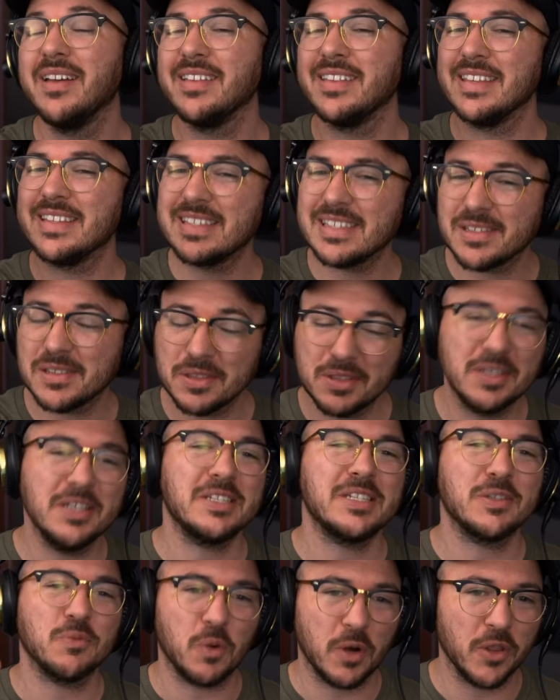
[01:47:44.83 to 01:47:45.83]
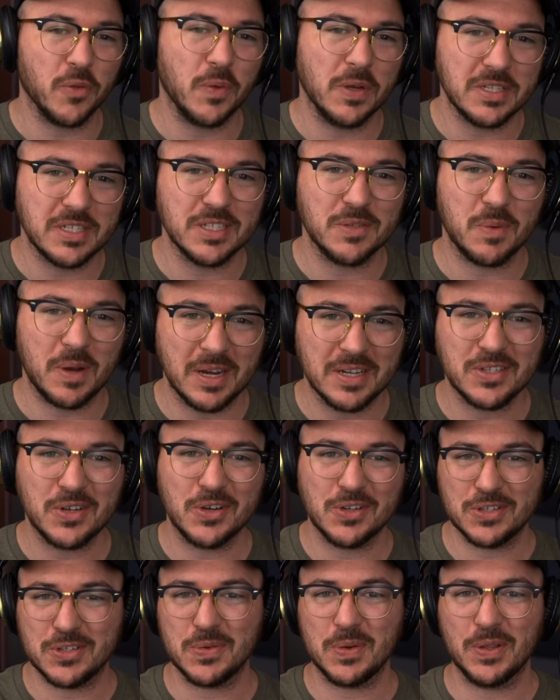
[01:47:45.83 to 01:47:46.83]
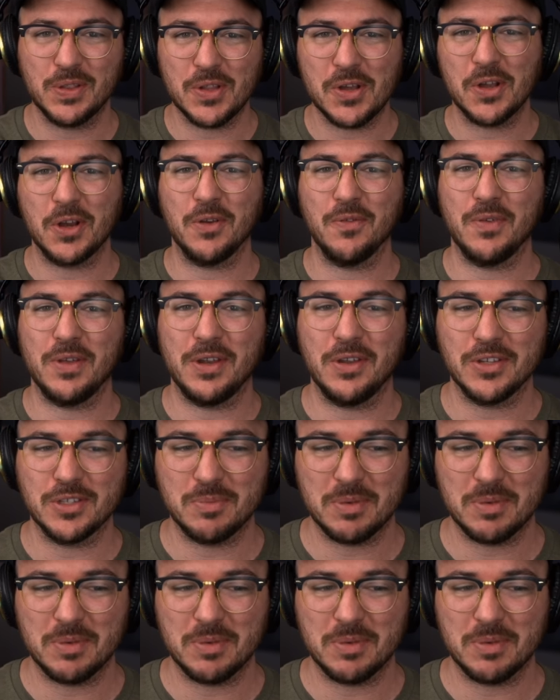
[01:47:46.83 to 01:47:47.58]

This is one of the reasons why I started just doing longer videos,